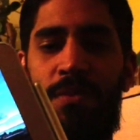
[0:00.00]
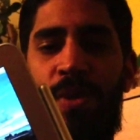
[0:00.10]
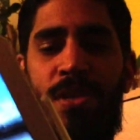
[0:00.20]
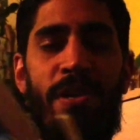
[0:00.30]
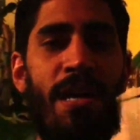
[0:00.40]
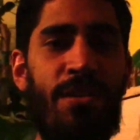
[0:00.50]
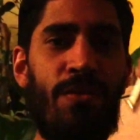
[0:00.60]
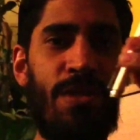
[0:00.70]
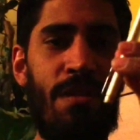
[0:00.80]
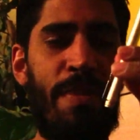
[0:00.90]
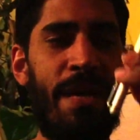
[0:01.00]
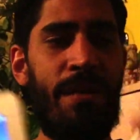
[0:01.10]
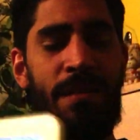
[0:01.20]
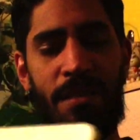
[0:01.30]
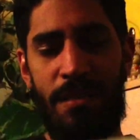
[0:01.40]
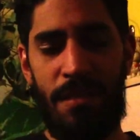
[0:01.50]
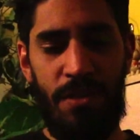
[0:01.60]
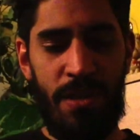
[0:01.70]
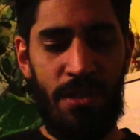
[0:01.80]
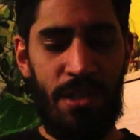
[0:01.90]
When you're not using the pen,
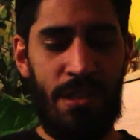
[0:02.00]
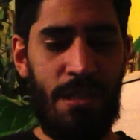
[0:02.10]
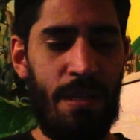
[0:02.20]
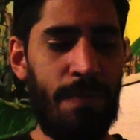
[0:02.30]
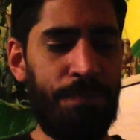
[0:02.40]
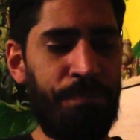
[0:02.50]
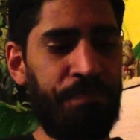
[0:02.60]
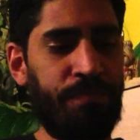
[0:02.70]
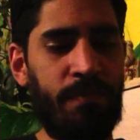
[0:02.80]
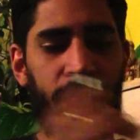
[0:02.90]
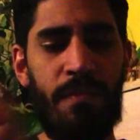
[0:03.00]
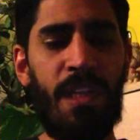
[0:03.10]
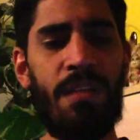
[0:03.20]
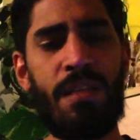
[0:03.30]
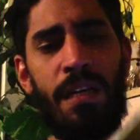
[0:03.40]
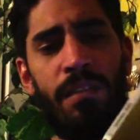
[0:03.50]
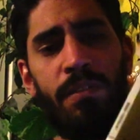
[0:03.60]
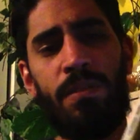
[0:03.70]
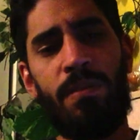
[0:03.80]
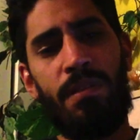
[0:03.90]
you can just um, it's got a
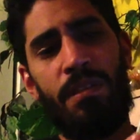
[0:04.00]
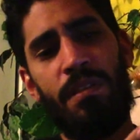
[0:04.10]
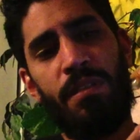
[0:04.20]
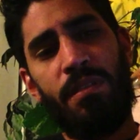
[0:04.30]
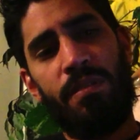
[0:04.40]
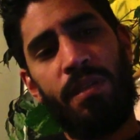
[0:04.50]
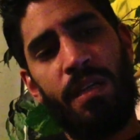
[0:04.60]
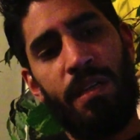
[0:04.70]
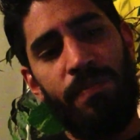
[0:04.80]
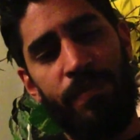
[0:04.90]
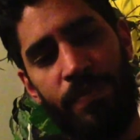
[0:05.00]
little uh,